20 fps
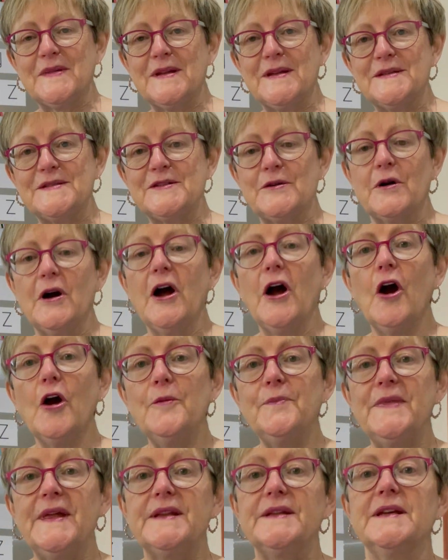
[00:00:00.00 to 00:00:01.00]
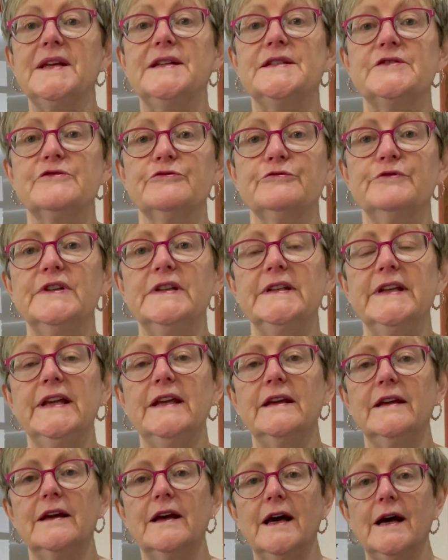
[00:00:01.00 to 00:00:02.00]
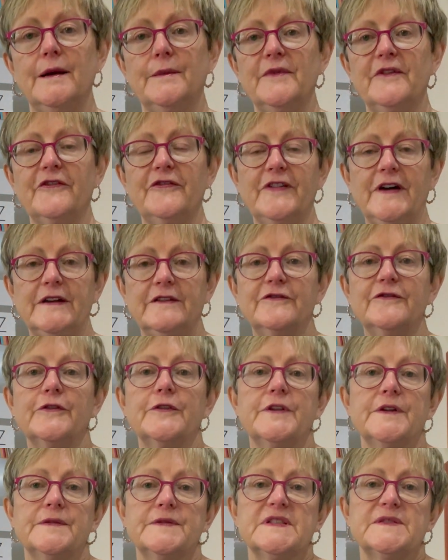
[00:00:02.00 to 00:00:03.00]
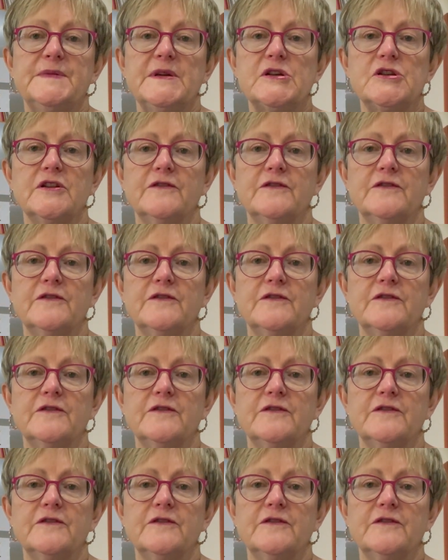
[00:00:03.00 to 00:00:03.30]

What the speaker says: So I hope that is a really fun especially